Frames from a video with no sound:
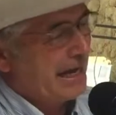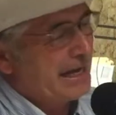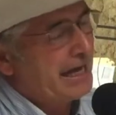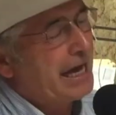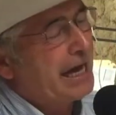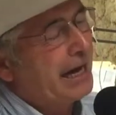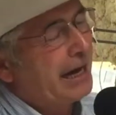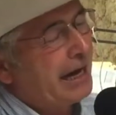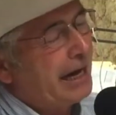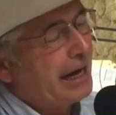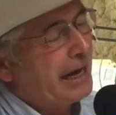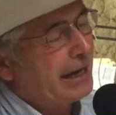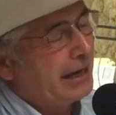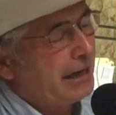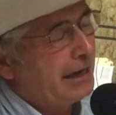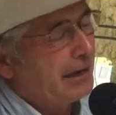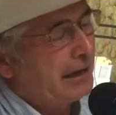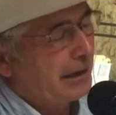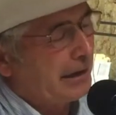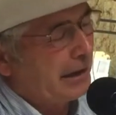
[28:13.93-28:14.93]
Yeah, I
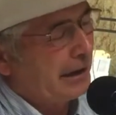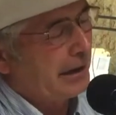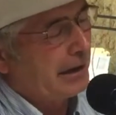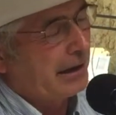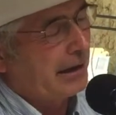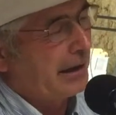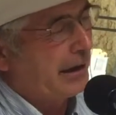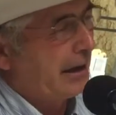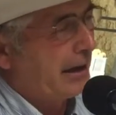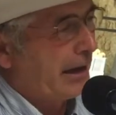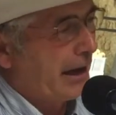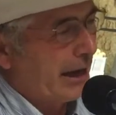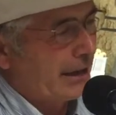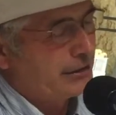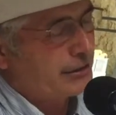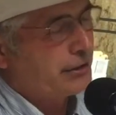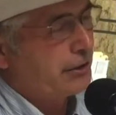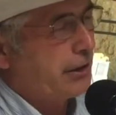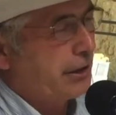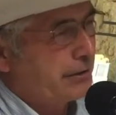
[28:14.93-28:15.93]
did. I
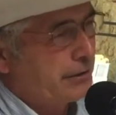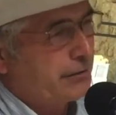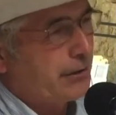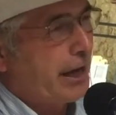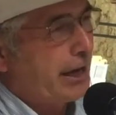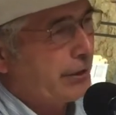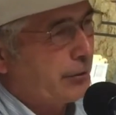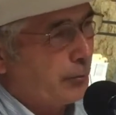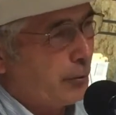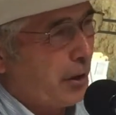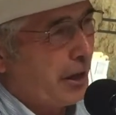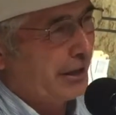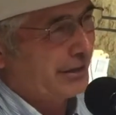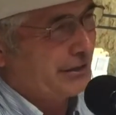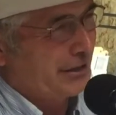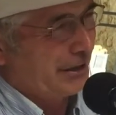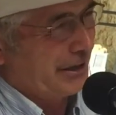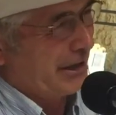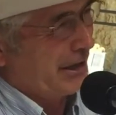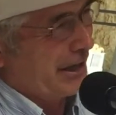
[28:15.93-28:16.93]
tried to
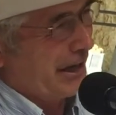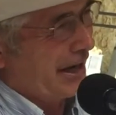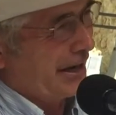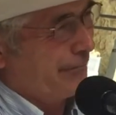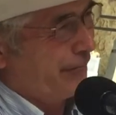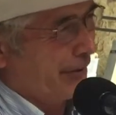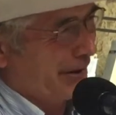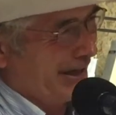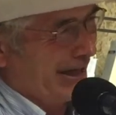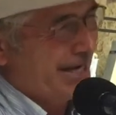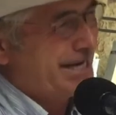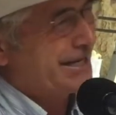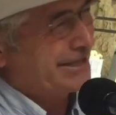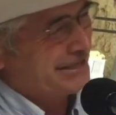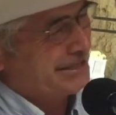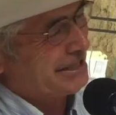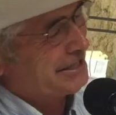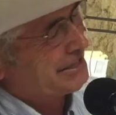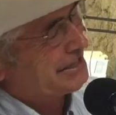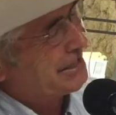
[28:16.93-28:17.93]
watch it, and I didn't
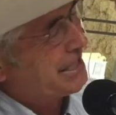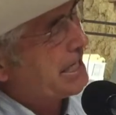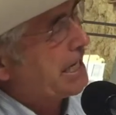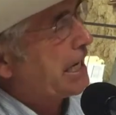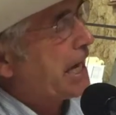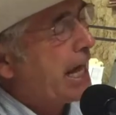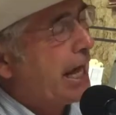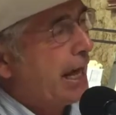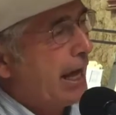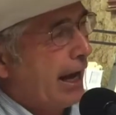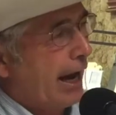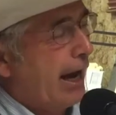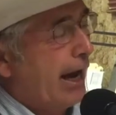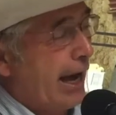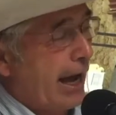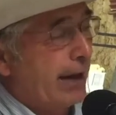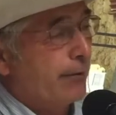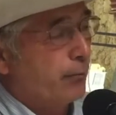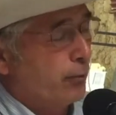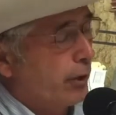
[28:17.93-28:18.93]
succeed.
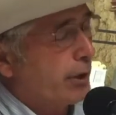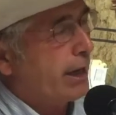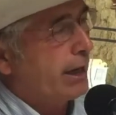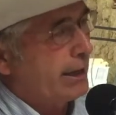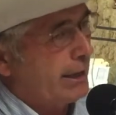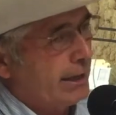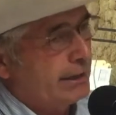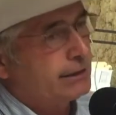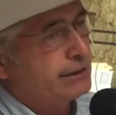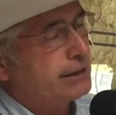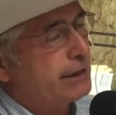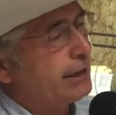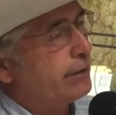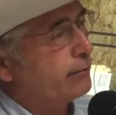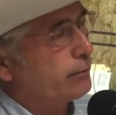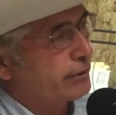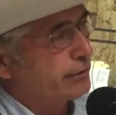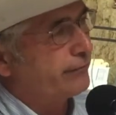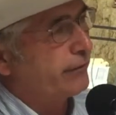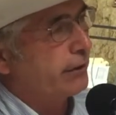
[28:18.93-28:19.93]
And what I did see
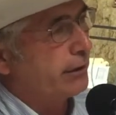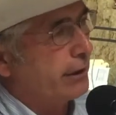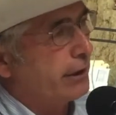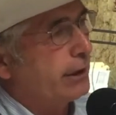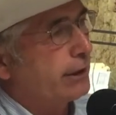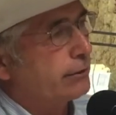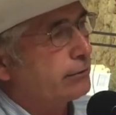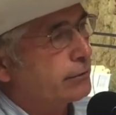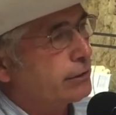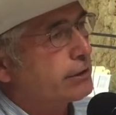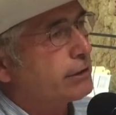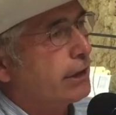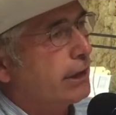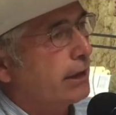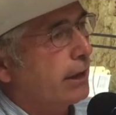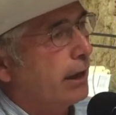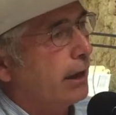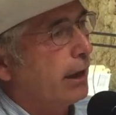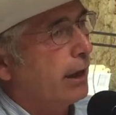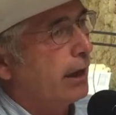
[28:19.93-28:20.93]
was very
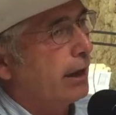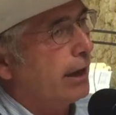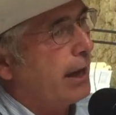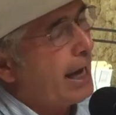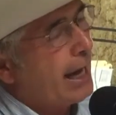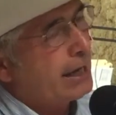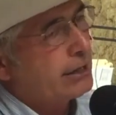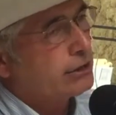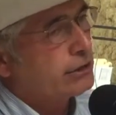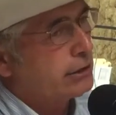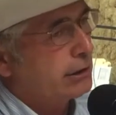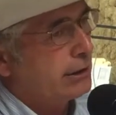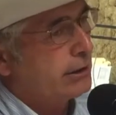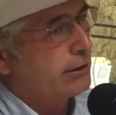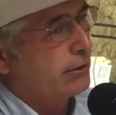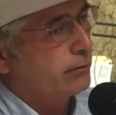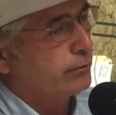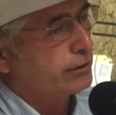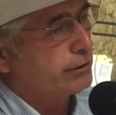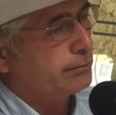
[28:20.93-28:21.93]
interesting. Actually,
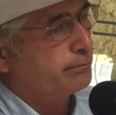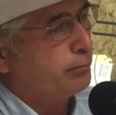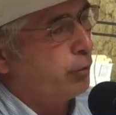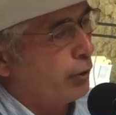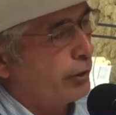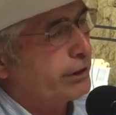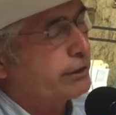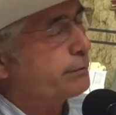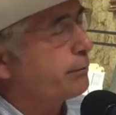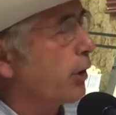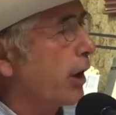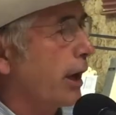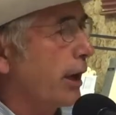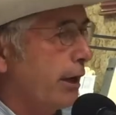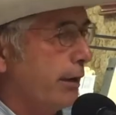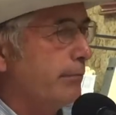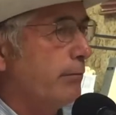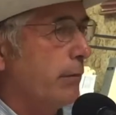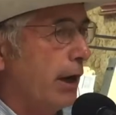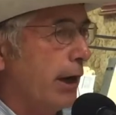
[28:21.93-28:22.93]
there was points brought
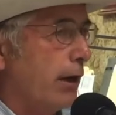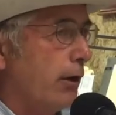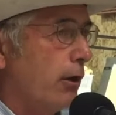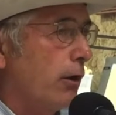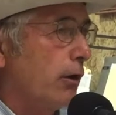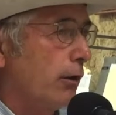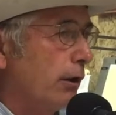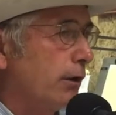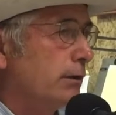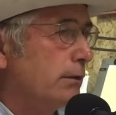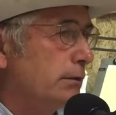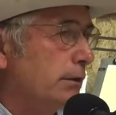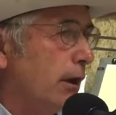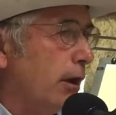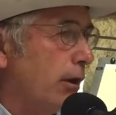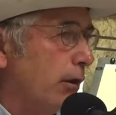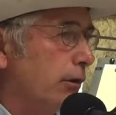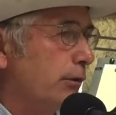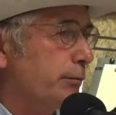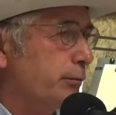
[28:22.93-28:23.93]
up by all
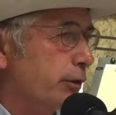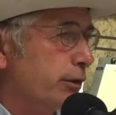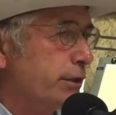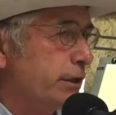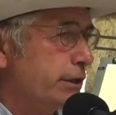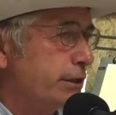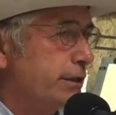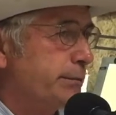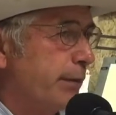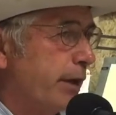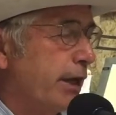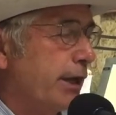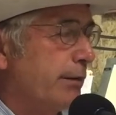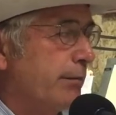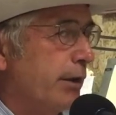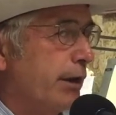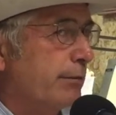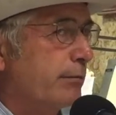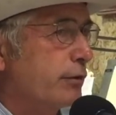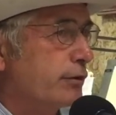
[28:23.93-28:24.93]
the participating
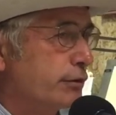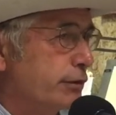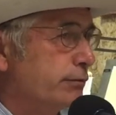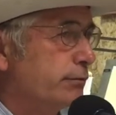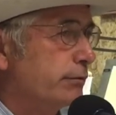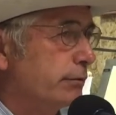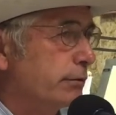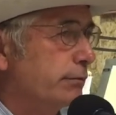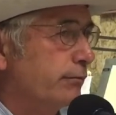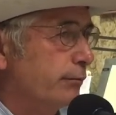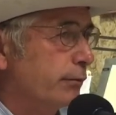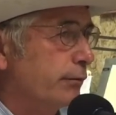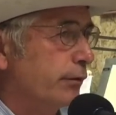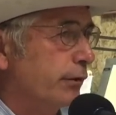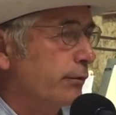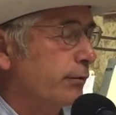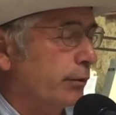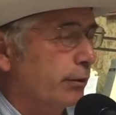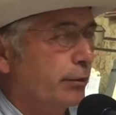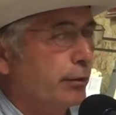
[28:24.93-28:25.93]
members that were
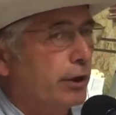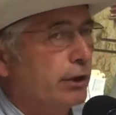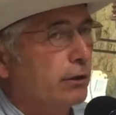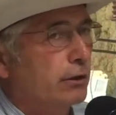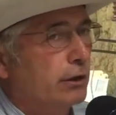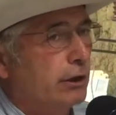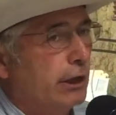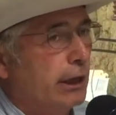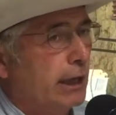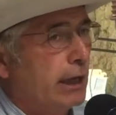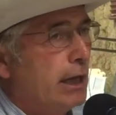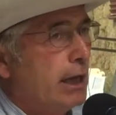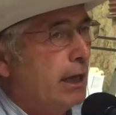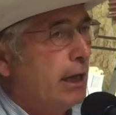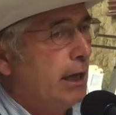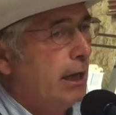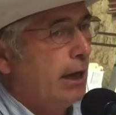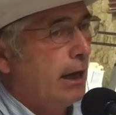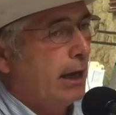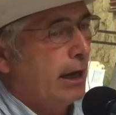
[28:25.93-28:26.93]
real good.
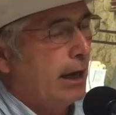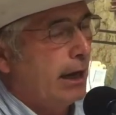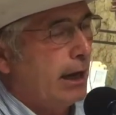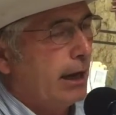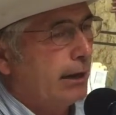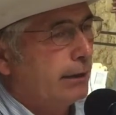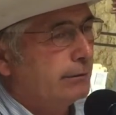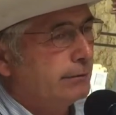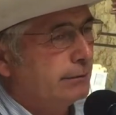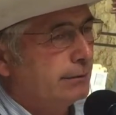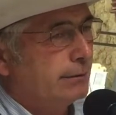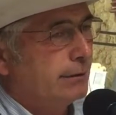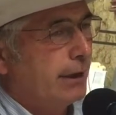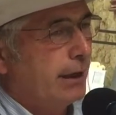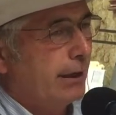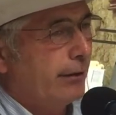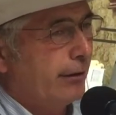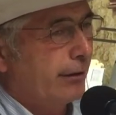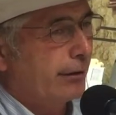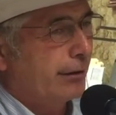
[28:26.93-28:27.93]

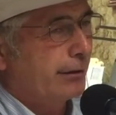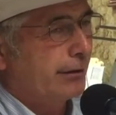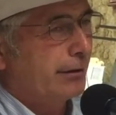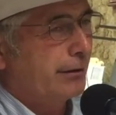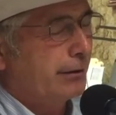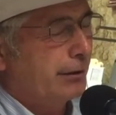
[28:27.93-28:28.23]
The